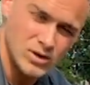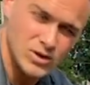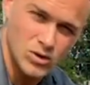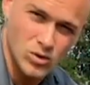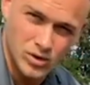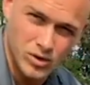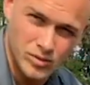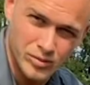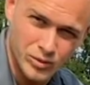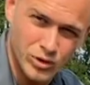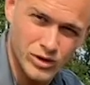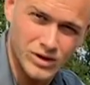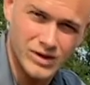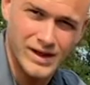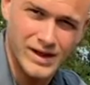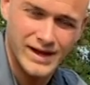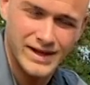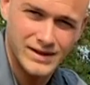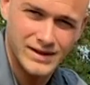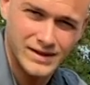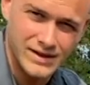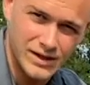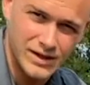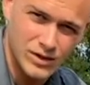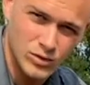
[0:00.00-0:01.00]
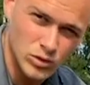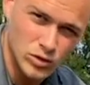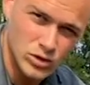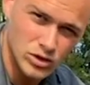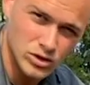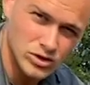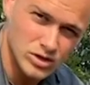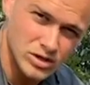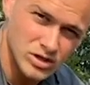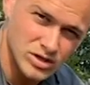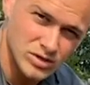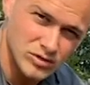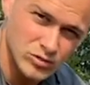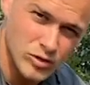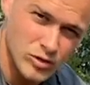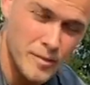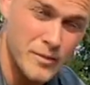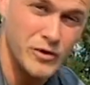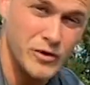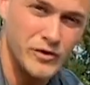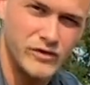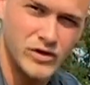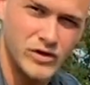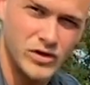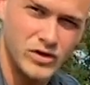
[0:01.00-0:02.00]
or more likely will
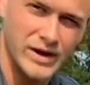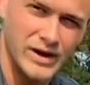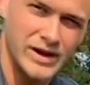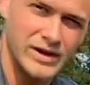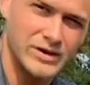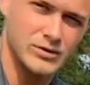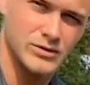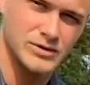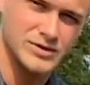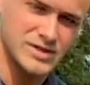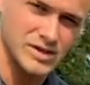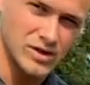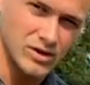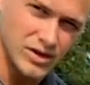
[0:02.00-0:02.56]
remove the granules.